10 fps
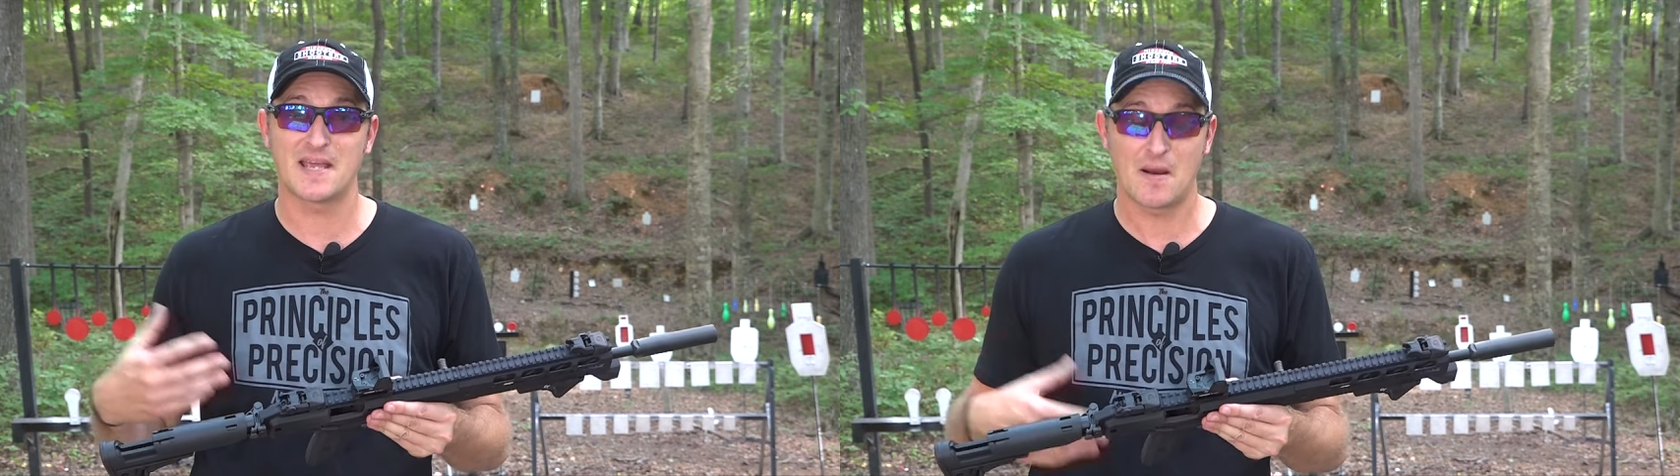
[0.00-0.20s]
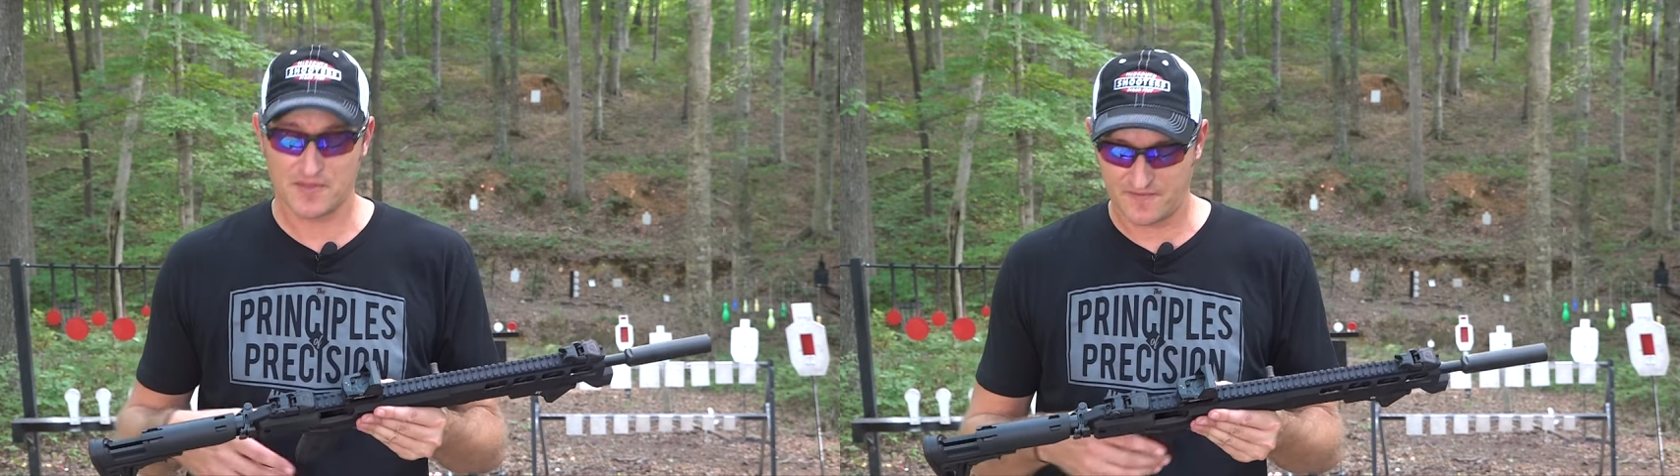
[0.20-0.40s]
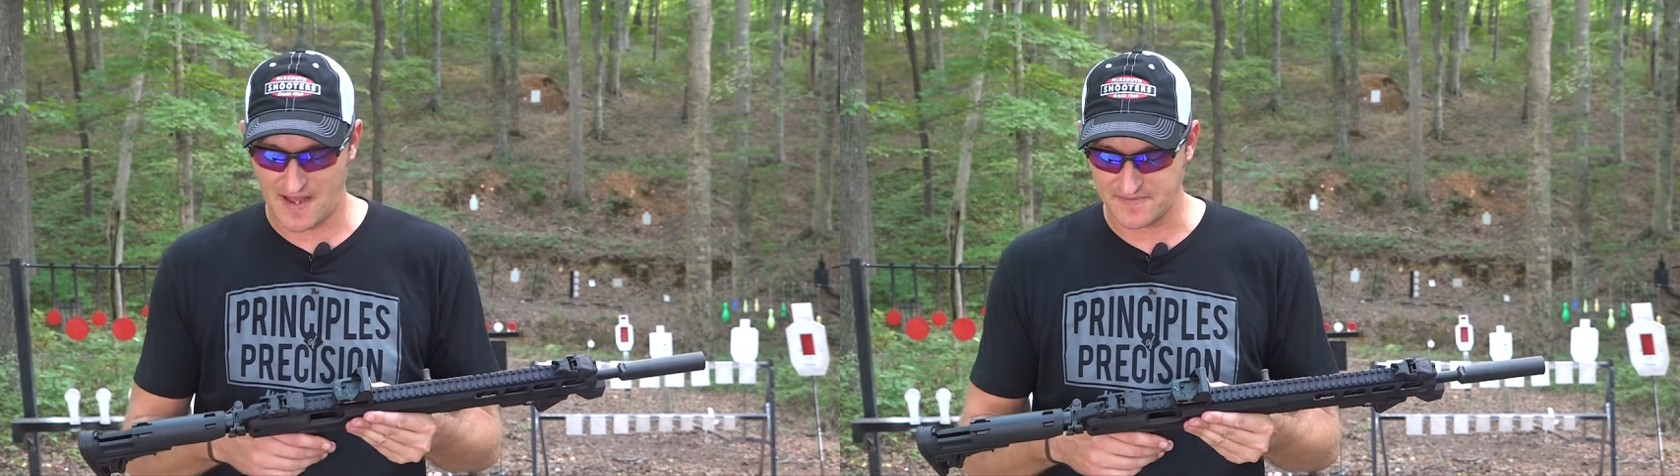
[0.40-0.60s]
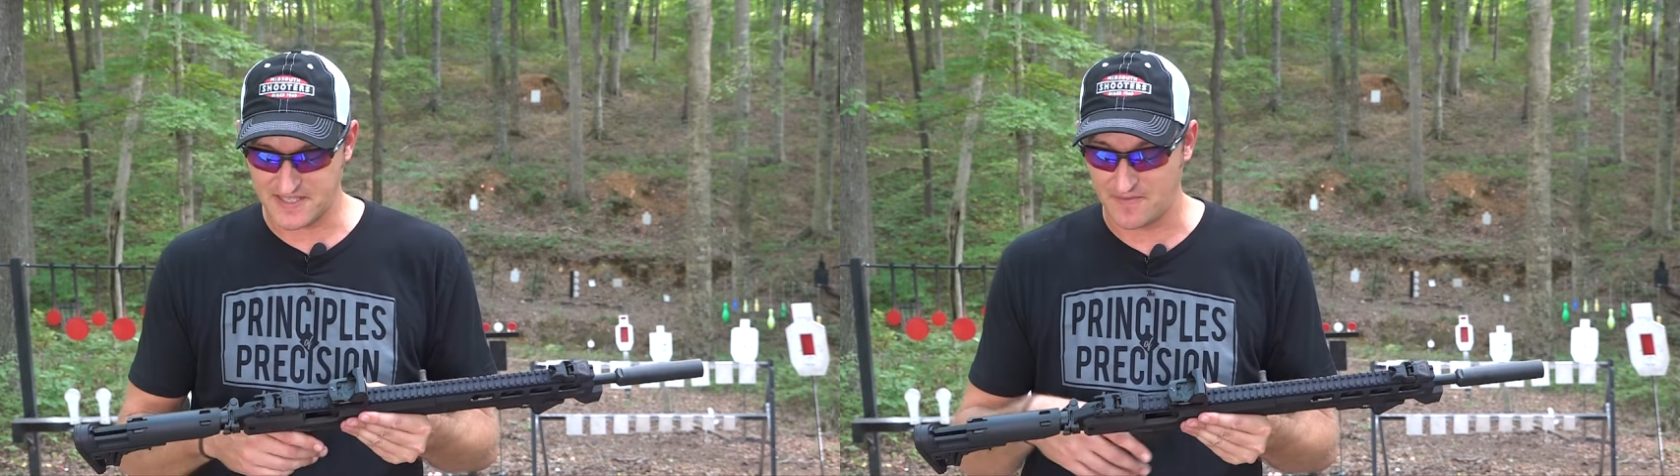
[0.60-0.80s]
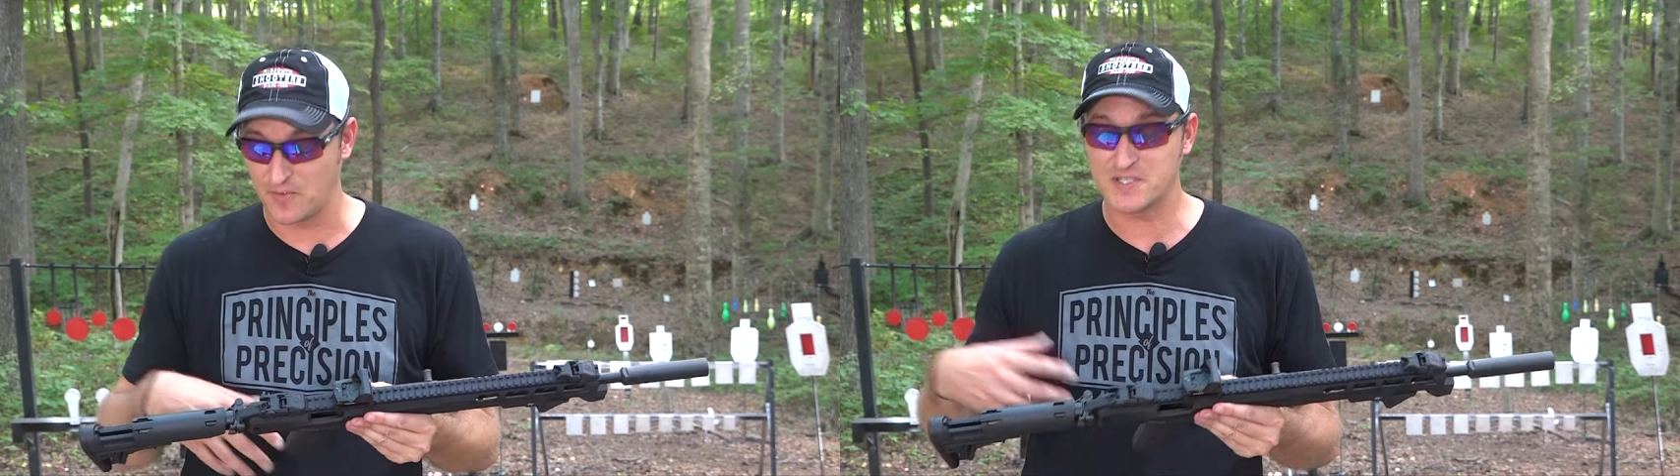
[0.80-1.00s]
out with the
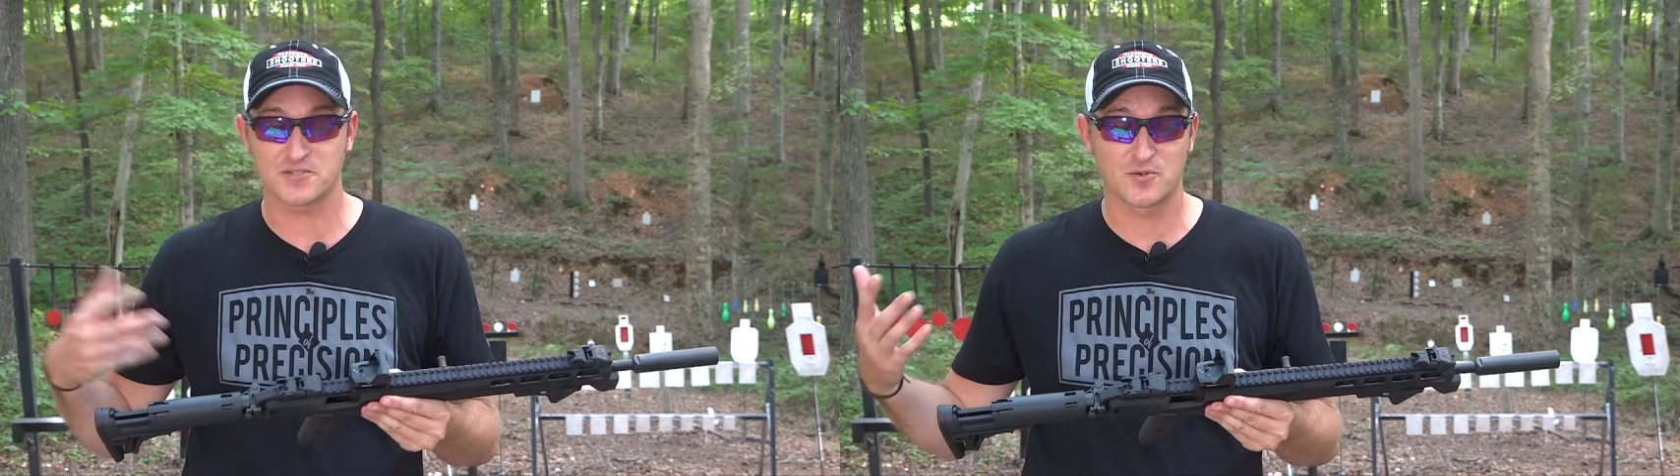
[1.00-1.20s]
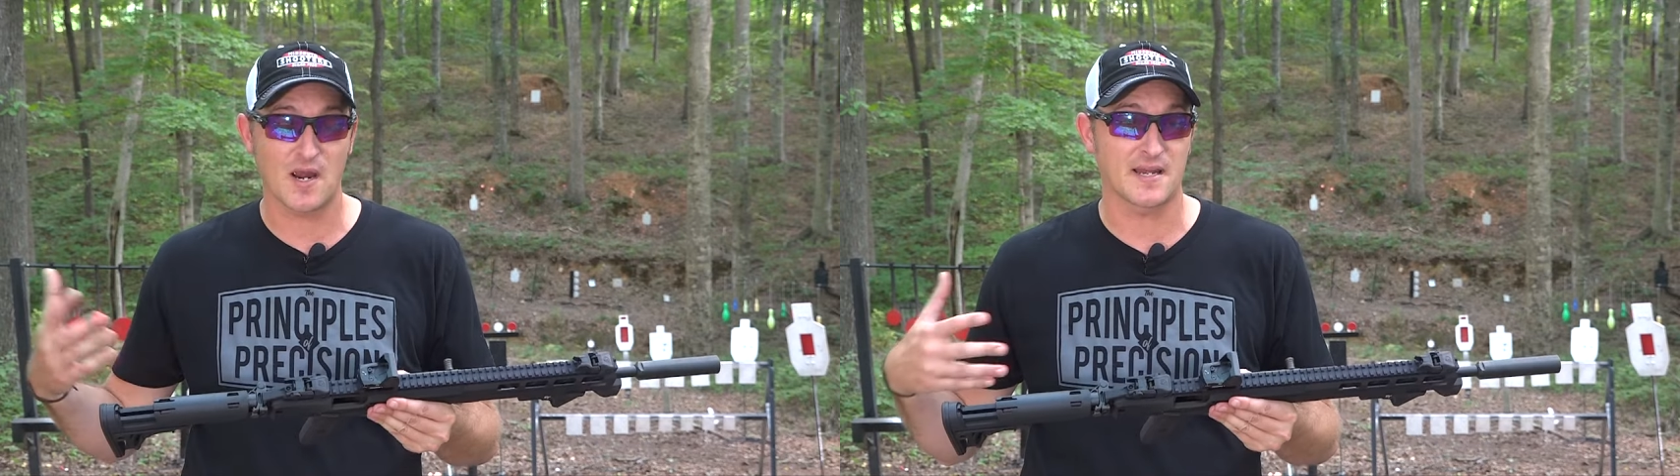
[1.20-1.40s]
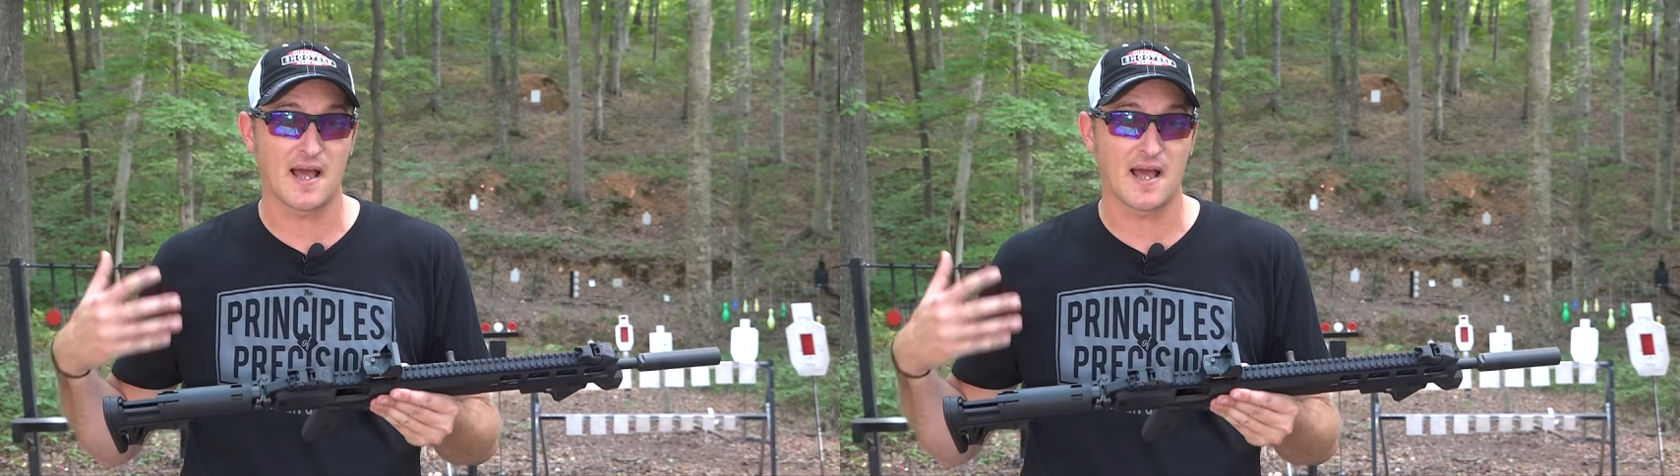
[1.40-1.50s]
5.7, which is great.